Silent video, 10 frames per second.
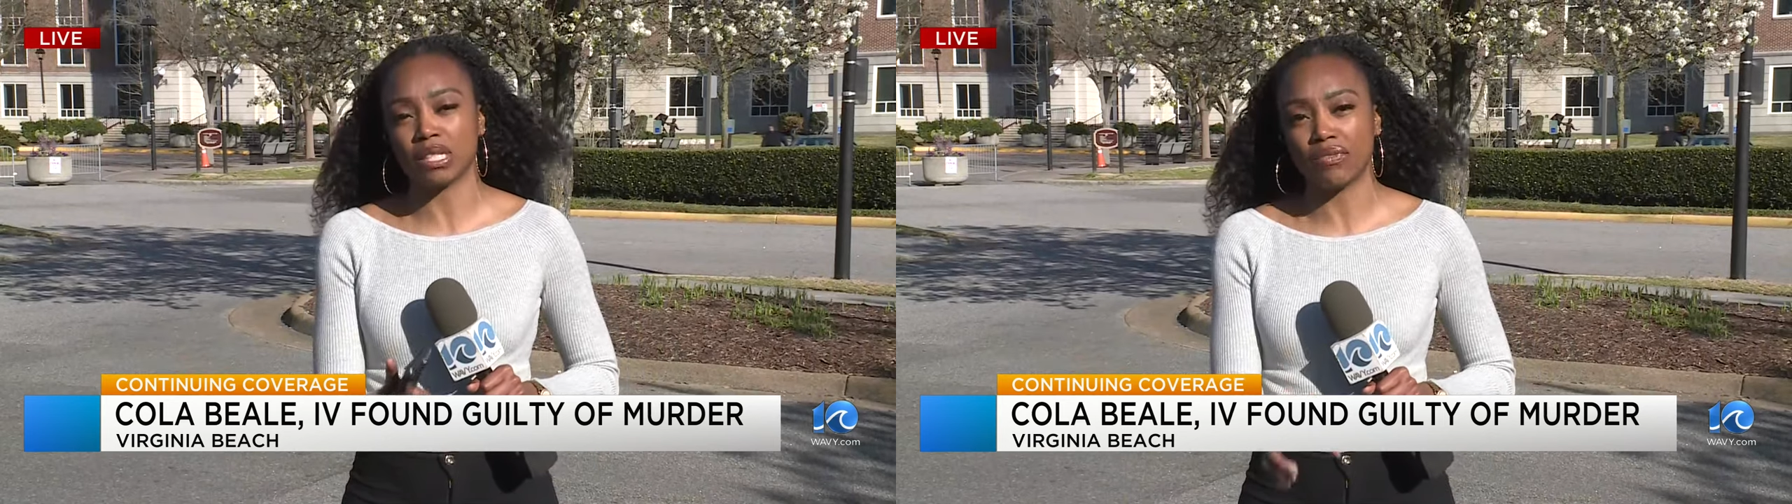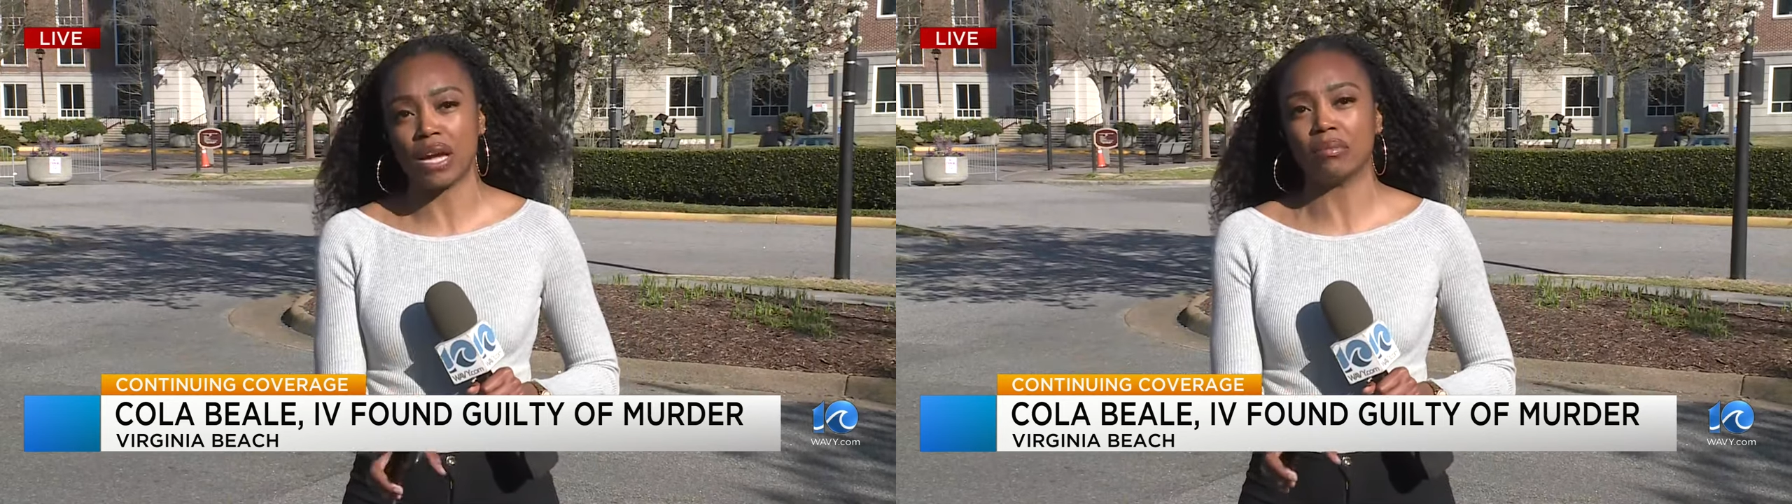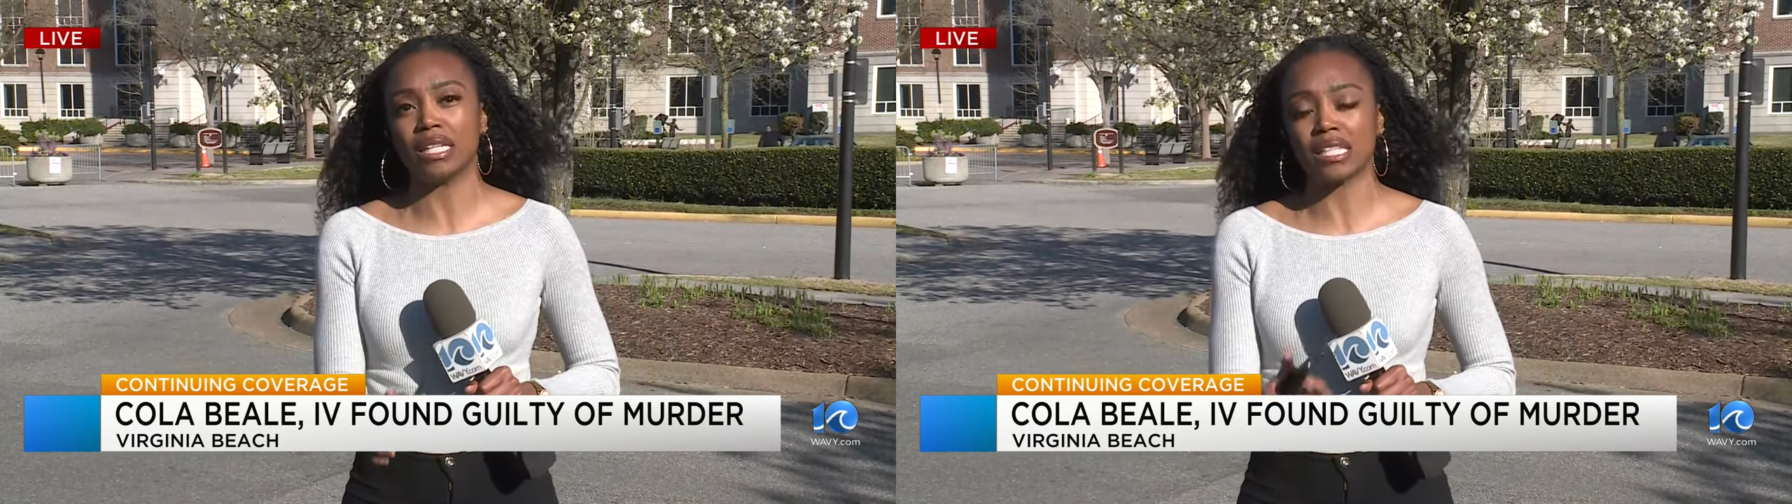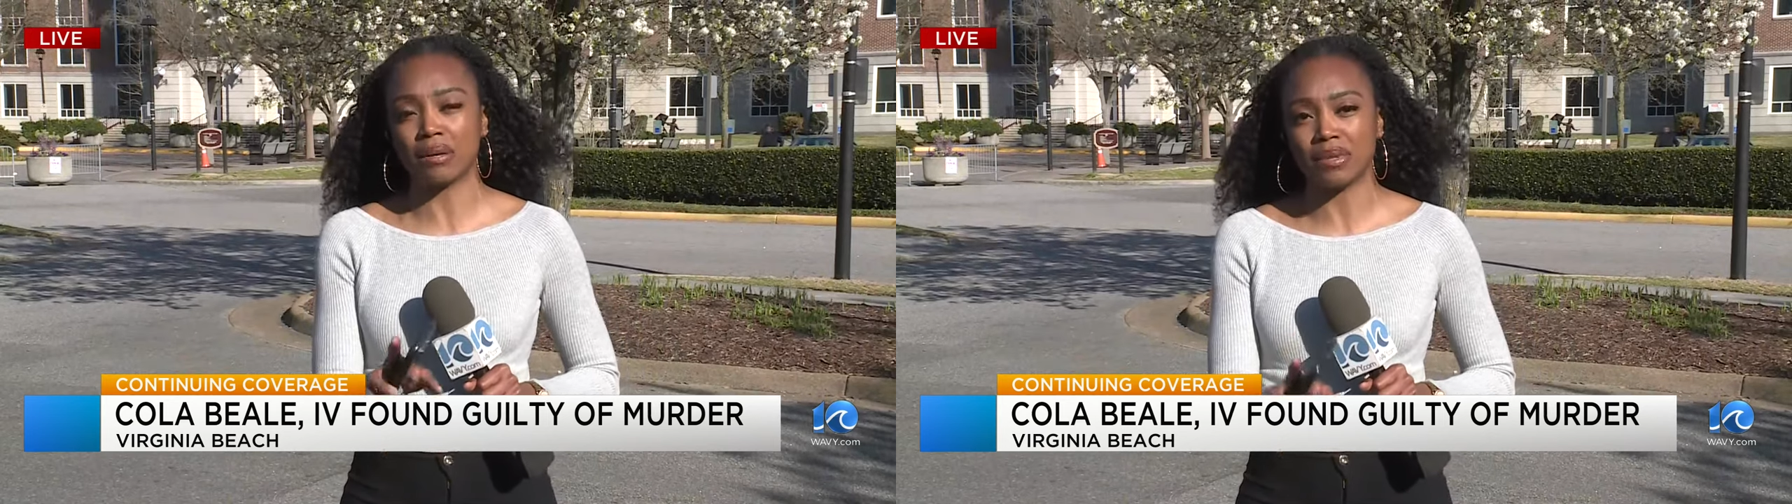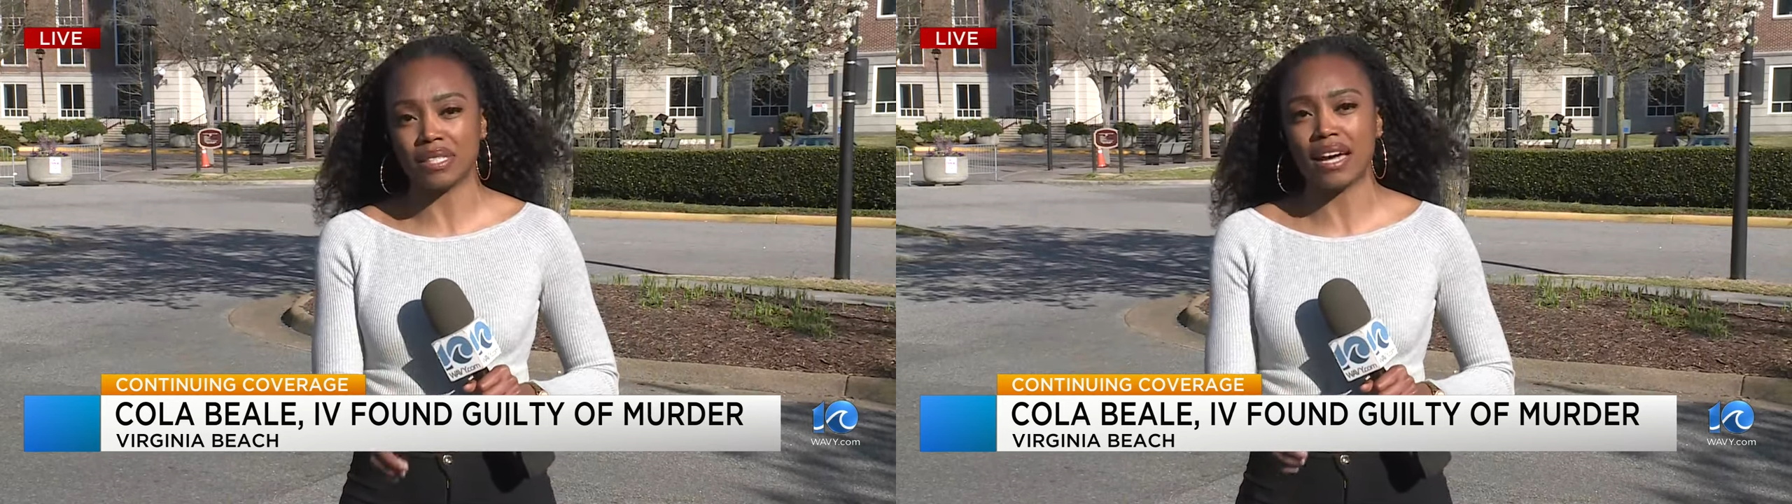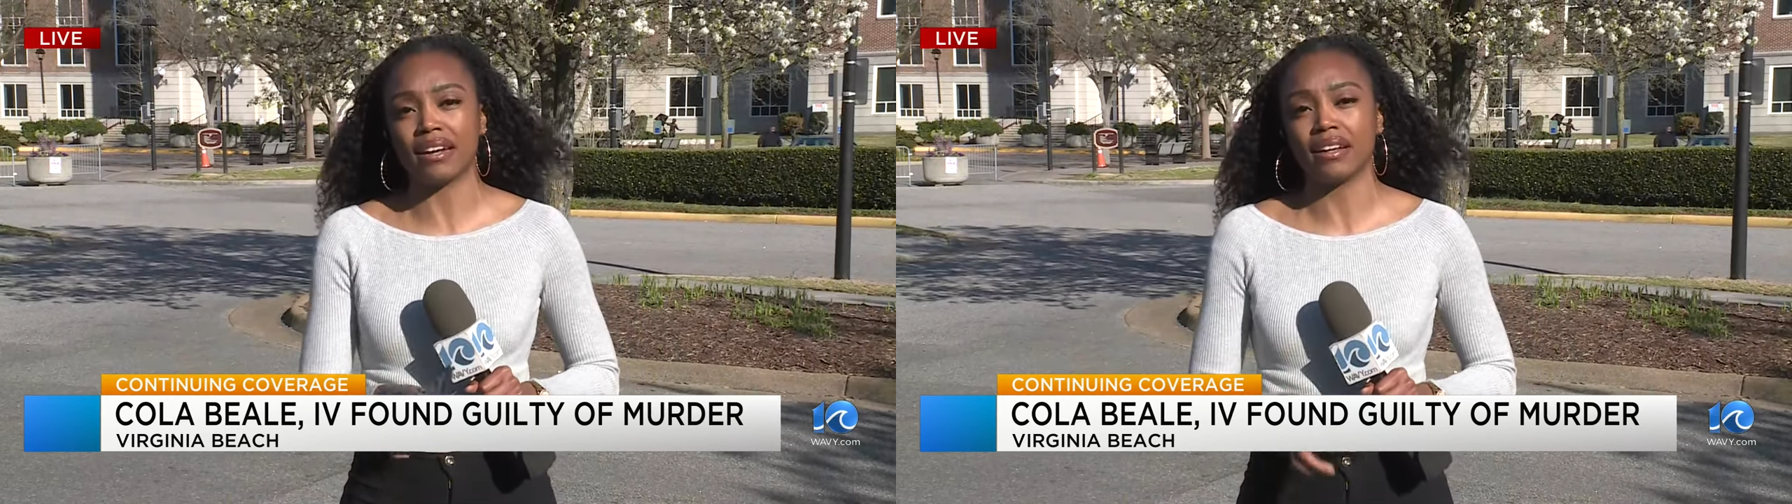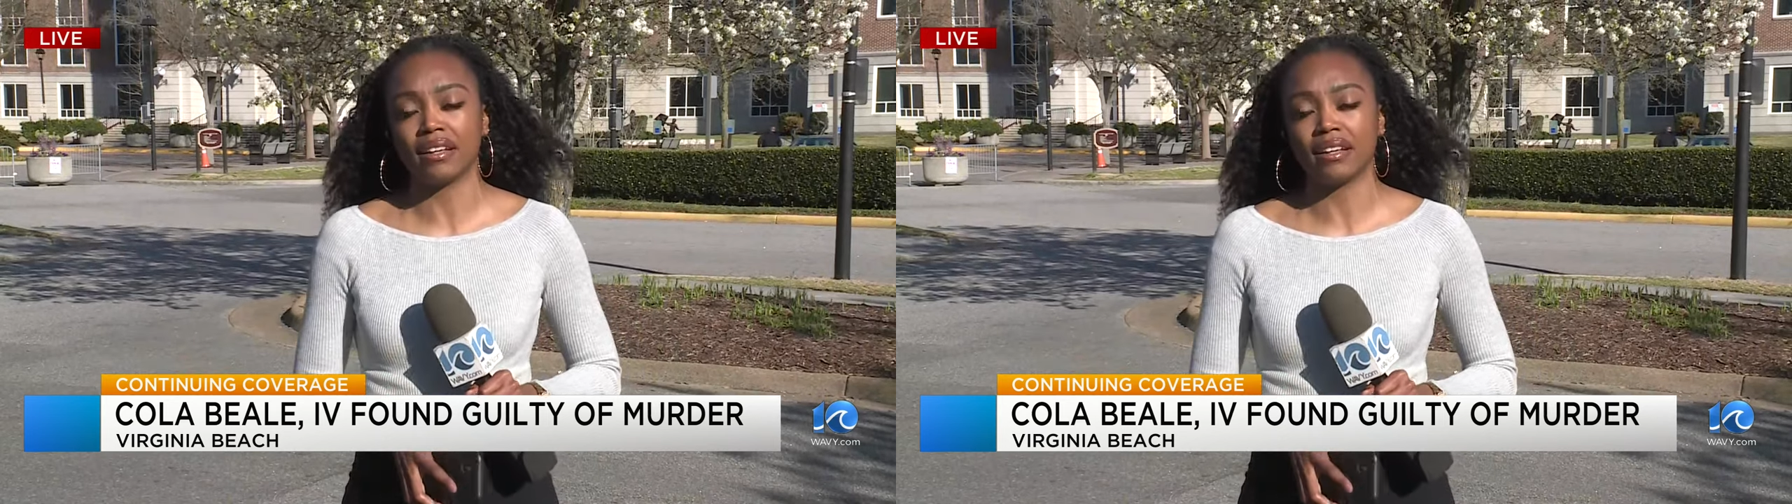families upset.